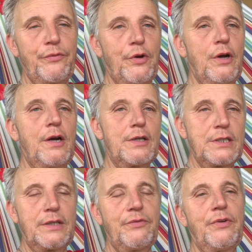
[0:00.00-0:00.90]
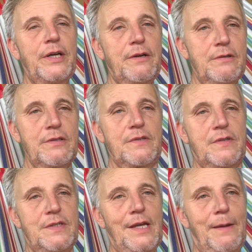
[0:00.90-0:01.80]
for heart and fire is the
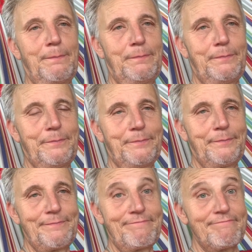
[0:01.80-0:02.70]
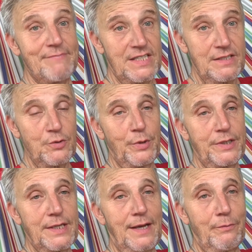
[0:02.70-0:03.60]
same. This is where
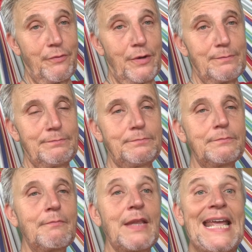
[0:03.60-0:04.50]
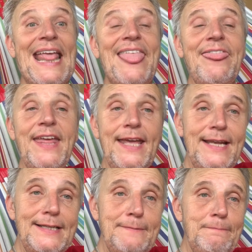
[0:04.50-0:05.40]
it came from.
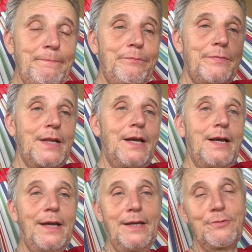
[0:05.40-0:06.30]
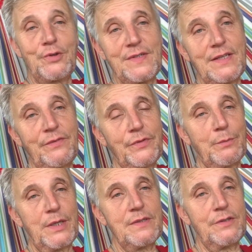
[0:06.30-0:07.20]
Then I received the
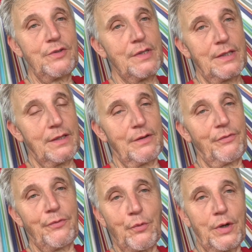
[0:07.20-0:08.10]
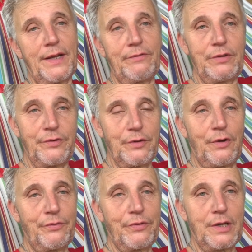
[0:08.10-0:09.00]
message that there are four levels
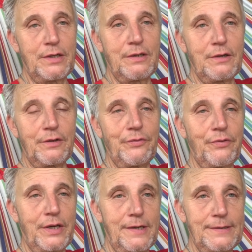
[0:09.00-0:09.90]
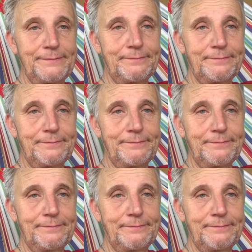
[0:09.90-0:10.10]
of that heart fire.